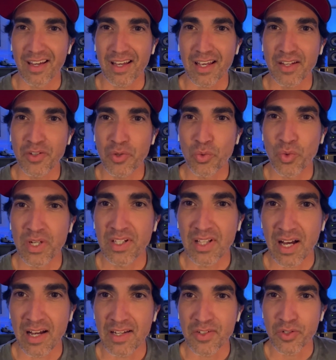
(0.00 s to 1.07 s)
And you
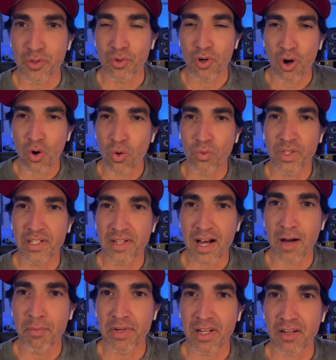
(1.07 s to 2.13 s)
realize you were only
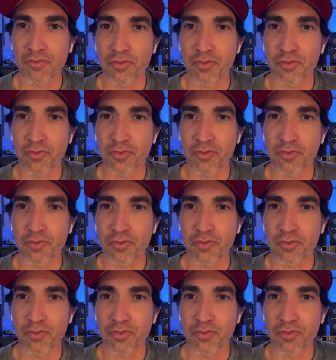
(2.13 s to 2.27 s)
nominated